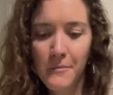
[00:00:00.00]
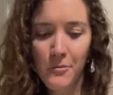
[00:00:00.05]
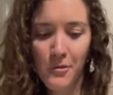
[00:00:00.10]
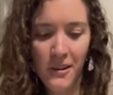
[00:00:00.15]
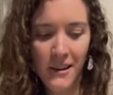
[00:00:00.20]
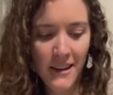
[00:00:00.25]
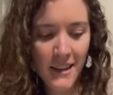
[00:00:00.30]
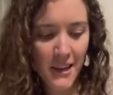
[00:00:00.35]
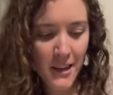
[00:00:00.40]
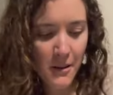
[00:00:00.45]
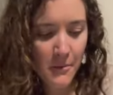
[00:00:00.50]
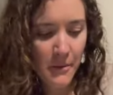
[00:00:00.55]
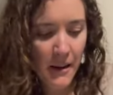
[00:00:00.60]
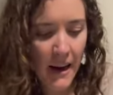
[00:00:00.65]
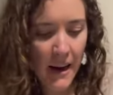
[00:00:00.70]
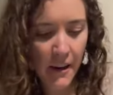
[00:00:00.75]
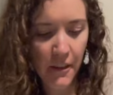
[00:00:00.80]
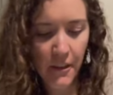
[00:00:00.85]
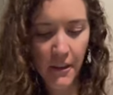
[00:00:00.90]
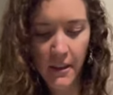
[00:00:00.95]
more in here, but
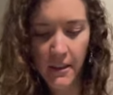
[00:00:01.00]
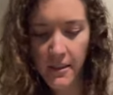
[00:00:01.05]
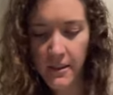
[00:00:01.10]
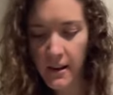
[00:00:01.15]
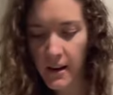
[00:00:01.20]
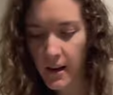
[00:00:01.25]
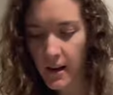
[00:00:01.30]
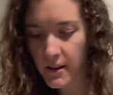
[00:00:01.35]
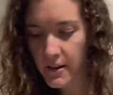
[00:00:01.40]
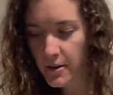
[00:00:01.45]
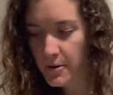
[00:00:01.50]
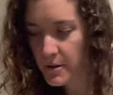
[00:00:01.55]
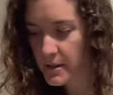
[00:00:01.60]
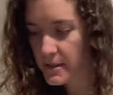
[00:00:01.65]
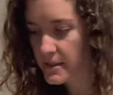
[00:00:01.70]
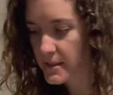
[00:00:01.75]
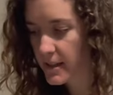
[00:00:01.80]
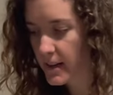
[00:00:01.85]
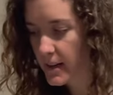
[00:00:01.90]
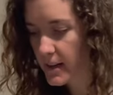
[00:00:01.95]
I think the other
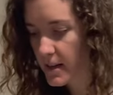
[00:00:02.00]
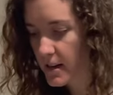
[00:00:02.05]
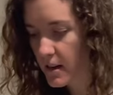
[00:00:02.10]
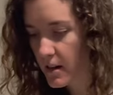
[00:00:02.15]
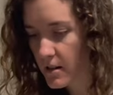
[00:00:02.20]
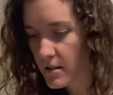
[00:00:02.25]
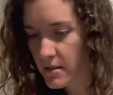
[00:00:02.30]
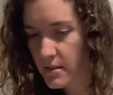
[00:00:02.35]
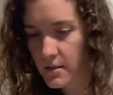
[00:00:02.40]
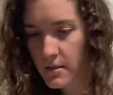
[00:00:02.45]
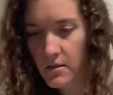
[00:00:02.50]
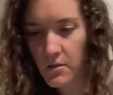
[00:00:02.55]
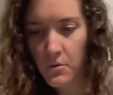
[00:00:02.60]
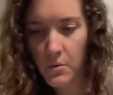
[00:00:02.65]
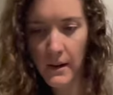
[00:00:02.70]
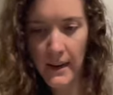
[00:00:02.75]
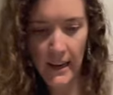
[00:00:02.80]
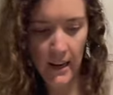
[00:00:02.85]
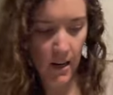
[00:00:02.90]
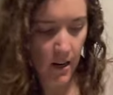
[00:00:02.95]
ones I can all still
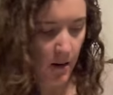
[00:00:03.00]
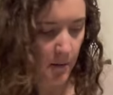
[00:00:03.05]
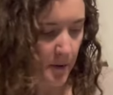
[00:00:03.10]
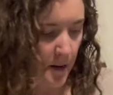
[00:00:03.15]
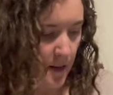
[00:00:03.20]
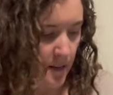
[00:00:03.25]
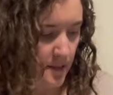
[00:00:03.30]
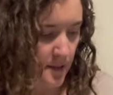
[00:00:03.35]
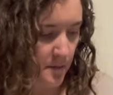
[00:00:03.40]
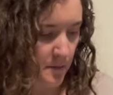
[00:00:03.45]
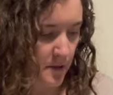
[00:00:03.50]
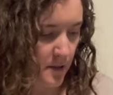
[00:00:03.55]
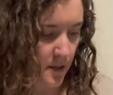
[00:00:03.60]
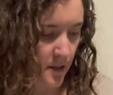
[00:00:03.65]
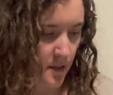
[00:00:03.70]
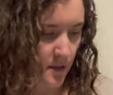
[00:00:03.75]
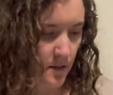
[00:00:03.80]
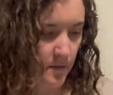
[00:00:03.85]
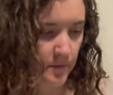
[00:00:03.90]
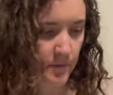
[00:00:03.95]
wear,
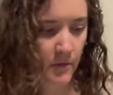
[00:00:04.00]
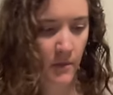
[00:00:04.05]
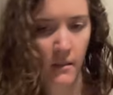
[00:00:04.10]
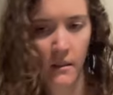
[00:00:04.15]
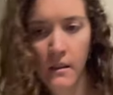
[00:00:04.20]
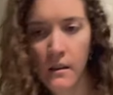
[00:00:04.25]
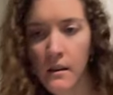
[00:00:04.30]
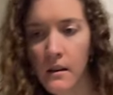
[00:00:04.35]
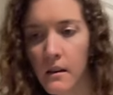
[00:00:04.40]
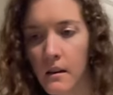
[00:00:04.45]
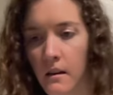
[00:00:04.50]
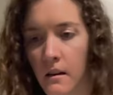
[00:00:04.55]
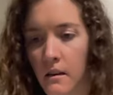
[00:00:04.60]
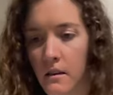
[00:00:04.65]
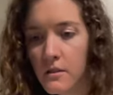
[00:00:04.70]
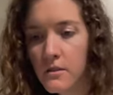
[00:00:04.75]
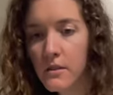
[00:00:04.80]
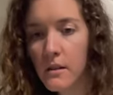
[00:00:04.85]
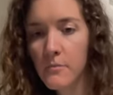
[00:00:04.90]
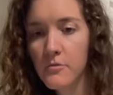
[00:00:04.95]
possibly.
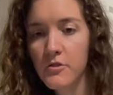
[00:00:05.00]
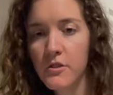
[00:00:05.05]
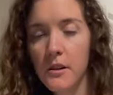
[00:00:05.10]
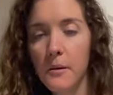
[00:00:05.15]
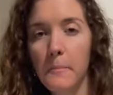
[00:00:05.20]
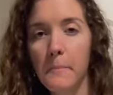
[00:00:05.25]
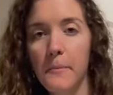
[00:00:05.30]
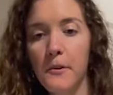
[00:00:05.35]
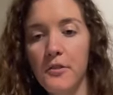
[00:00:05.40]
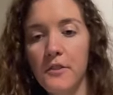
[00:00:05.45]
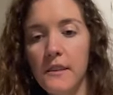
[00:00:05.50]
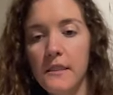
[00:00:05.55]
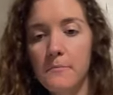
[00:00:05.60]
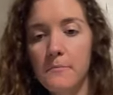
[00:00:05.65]
So I'm just gonna put this